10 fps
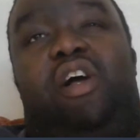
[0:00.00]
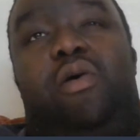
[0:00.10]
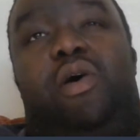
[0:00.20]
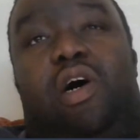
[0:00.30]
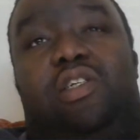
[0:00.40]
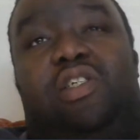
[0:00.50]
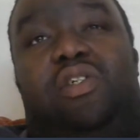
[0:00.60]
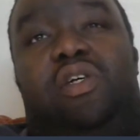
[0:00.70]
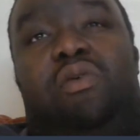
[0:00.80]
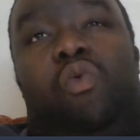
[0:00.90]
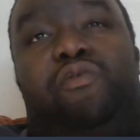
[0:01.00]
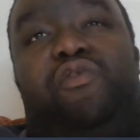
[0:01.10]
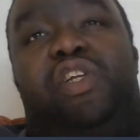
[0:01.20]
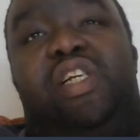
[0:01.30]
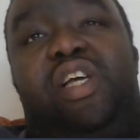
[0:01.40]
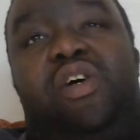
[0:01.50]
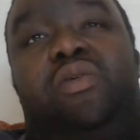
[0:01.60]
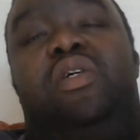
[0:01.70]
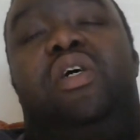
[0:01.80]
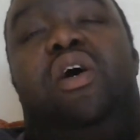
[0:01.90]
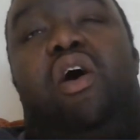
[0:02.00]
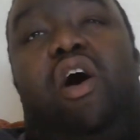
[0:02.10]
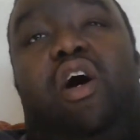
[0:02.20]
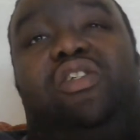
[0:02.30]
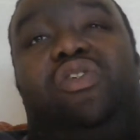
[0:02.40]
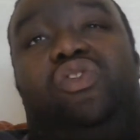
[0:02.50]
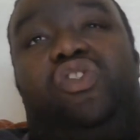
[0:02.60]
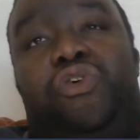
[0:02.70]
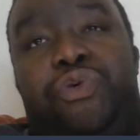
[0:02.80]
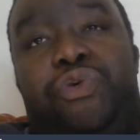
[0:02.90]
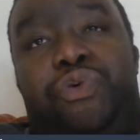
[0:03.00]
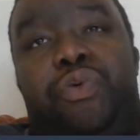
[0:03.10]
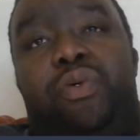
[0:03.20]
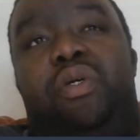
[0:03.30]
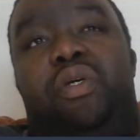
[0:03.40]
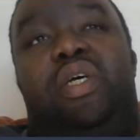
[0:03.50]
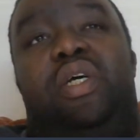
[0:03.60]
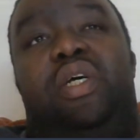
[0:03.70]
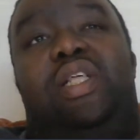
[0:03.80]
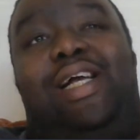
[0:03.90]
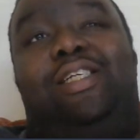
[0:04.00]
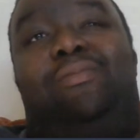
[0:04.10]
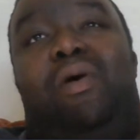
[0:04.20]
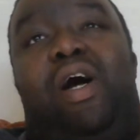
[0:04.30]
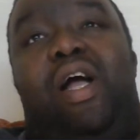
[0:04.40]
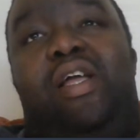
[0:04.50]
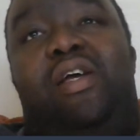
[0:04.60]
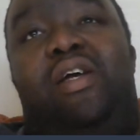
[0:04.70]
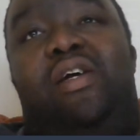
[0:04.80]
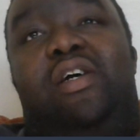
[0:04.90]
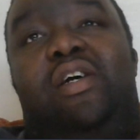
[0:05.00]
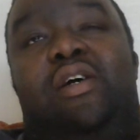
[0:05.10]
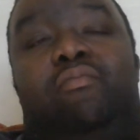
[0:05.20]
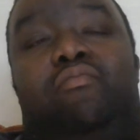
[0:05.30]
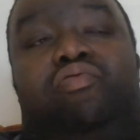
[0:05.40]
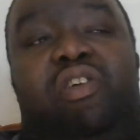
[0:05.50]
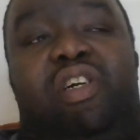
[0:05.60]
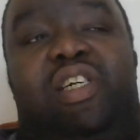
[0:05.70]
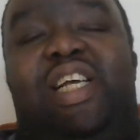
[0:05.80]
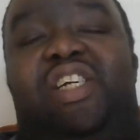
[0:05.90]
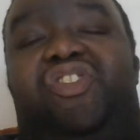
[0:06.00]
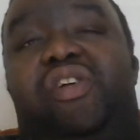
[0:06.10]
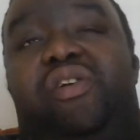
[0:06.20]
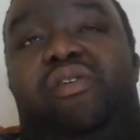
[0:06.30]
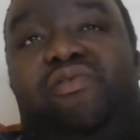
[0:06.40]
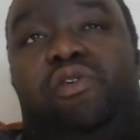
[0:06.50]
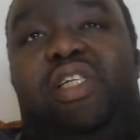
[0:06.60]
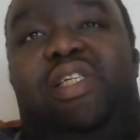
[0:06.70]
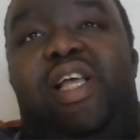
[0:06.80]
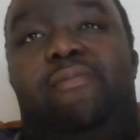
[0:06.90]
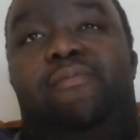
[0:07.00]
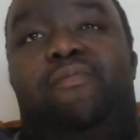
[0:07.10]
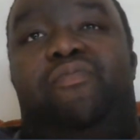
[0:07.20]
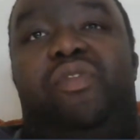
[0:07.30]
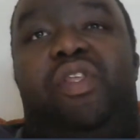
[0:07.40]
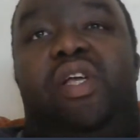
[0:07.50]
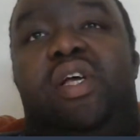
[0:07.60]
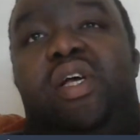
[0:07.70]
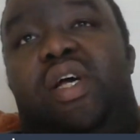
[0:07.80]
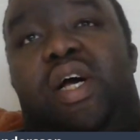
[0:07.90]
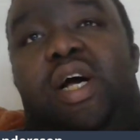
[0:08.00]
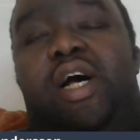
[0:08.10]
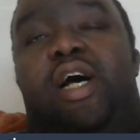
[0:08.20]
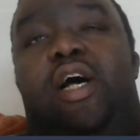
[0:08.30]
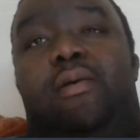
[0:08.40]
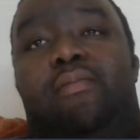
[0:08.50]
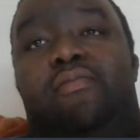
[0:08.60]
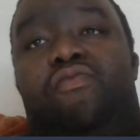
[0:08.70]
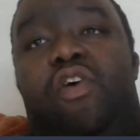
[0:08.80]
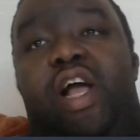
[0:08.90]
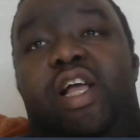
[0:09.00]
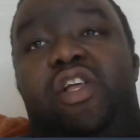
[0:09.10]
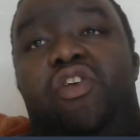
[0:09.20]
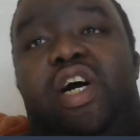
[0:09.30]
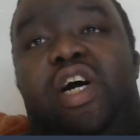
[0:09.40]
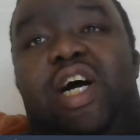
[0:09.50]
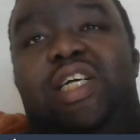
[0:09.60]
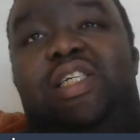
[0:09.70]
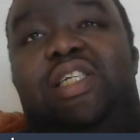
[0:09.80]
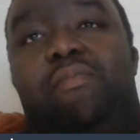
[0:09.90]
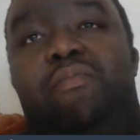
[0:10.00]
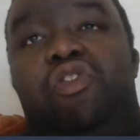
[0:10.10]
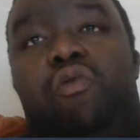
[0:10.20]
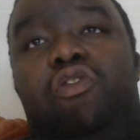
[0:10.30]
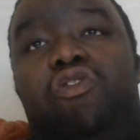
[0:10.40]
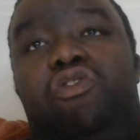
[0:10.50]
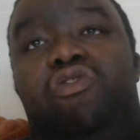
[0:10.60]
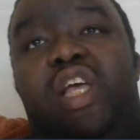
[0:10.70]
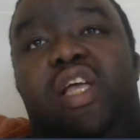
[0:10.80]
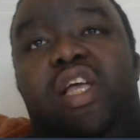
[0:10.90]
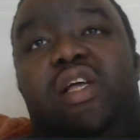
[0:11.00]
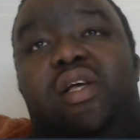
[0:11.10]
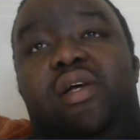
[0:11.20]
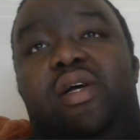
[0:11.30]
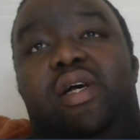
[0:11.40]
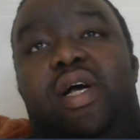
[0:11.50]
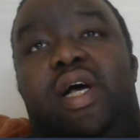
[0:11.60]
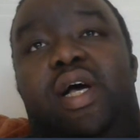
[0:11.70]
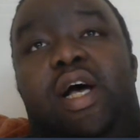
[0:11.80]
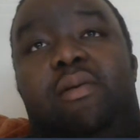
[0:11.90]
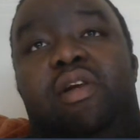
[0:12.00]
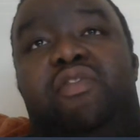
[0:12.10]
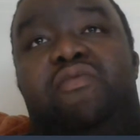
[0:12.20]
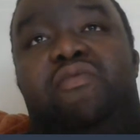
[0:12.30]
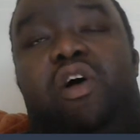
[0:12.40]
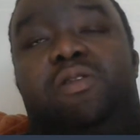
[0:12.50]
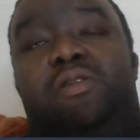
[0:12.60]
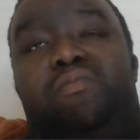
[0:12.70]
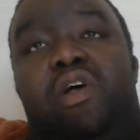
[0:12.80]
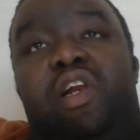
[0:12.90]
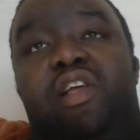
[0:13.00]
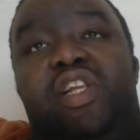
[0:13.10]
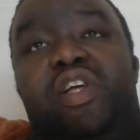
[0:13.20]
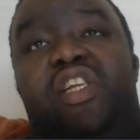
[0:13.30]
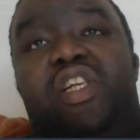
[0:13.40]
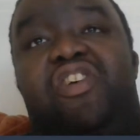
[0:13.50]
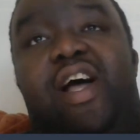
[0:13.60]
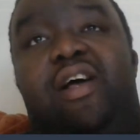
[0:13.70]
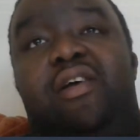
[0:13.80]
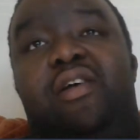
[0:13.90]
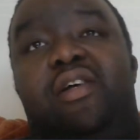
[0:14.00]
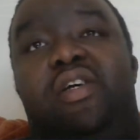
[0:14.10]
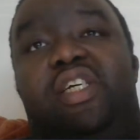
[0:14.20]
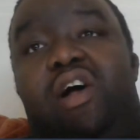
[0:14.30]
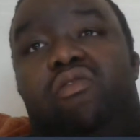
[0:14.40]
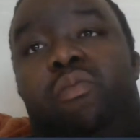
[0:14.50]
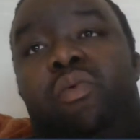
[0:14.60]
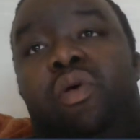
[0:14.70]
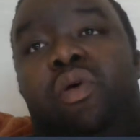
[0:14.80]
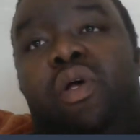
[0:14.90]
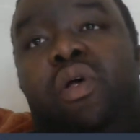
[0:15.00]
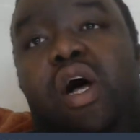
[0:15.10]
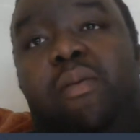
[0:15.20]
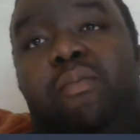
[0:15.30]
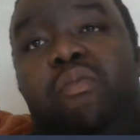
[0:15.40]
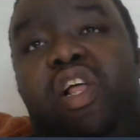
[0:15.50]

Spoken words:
Arsenal 2. That is my prediction for this game. Right, you guys let me know what you think. Leave it in the comments below. Leave it in the chat room. I'm literally going to stay on for another 9 minutes,